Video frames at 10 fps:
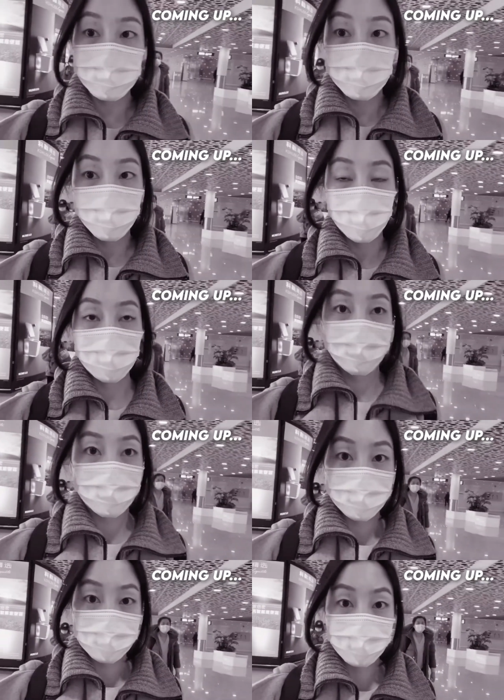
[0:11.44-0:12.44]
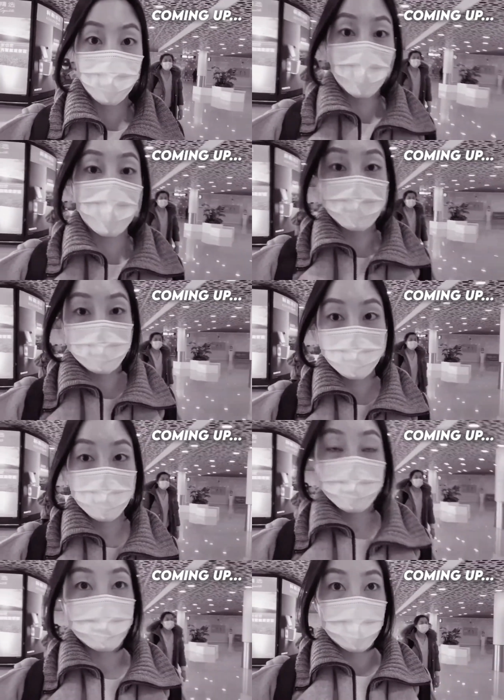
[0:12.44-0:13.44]
I've been walking for at least 1
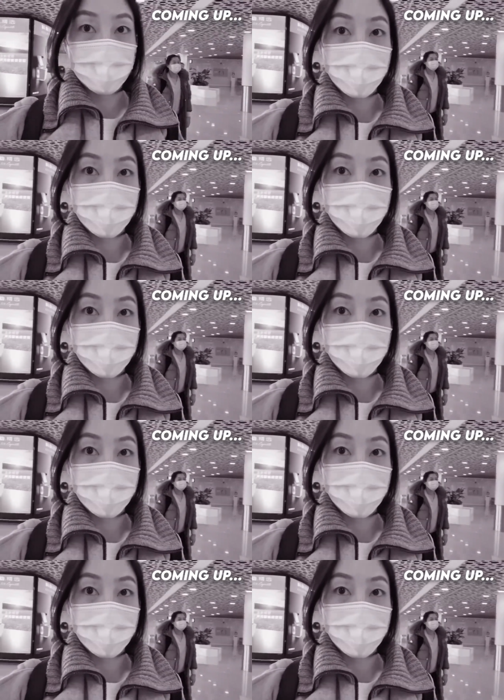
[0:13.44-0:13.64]
kilometer right